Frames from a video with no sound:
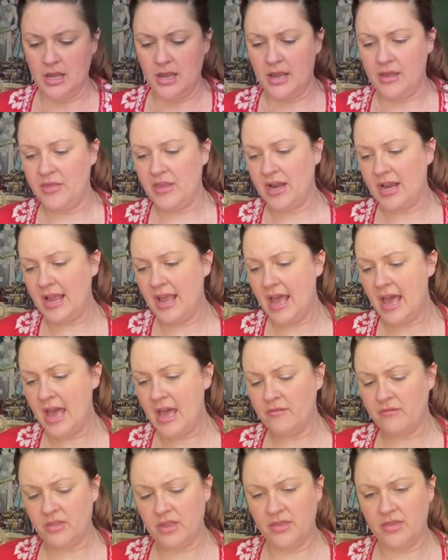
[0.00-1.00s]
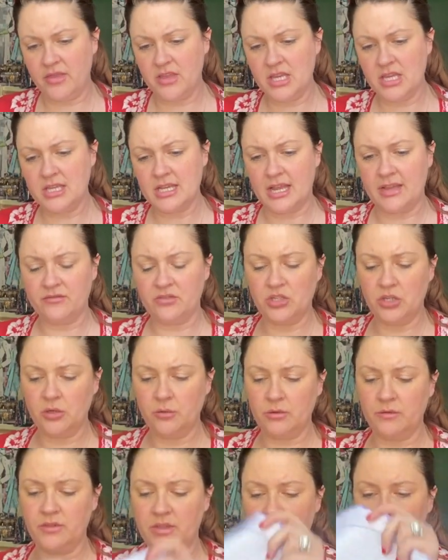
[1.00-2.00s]
And then I have the, I have
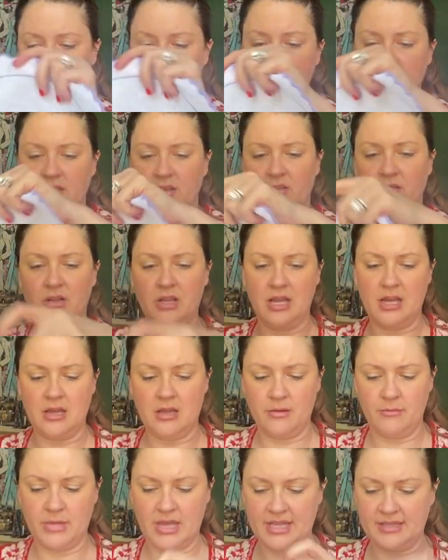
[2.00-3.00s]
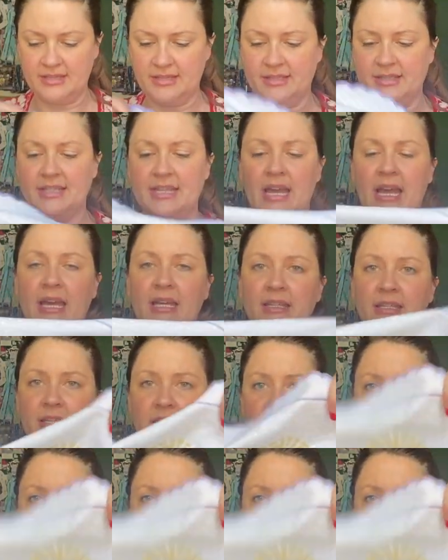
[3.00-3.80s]
two of these and they'll come as a set